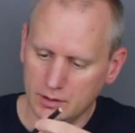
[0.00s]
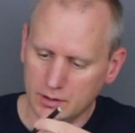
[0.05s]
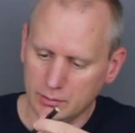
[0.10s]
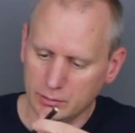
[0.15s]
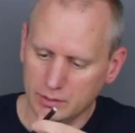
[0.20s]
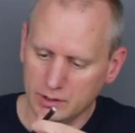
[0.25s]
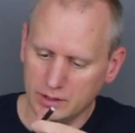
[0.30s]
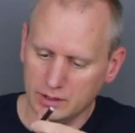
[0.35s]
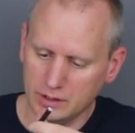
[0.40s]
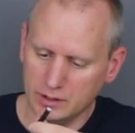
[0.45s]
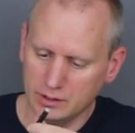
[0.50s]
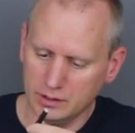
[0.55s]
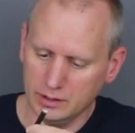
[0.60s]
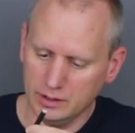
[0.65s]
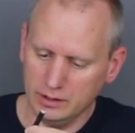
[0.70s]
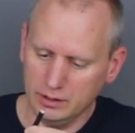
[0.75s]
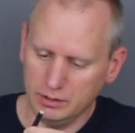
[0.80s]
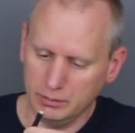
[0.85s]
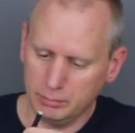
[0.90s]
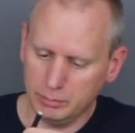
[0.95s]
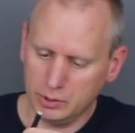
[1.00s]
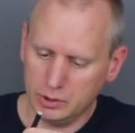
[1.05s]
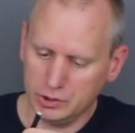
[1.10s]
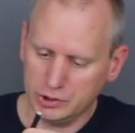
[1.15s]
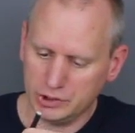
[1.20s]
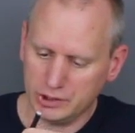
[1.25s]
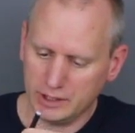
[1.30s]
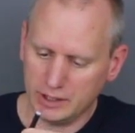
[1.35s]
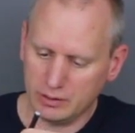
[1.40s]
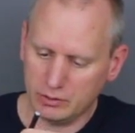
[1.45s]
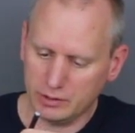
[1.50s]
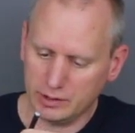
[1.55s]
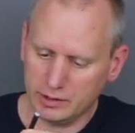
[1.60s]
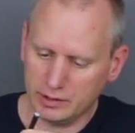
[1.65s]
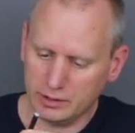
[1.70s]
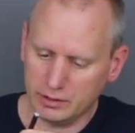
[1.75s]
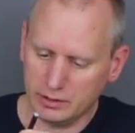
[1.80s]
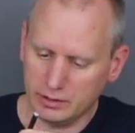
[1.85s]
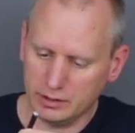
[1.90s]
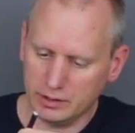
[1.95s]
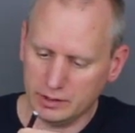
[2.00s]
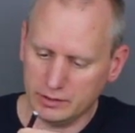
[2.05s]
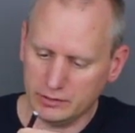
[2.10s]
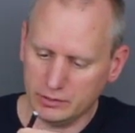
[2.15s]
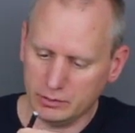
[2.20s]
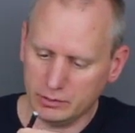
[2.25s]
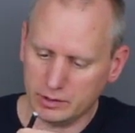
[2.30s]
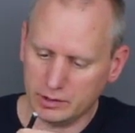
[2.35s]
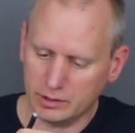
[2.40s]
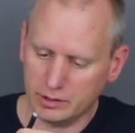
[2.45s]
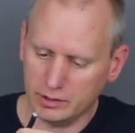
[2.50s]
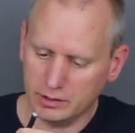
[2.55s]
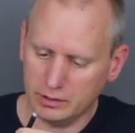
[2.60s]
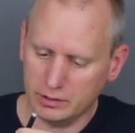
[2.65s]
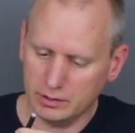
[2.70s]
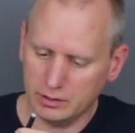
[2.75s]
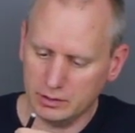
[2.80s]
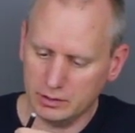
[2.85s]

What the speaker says: I'm getting a little push out here, and that's okay.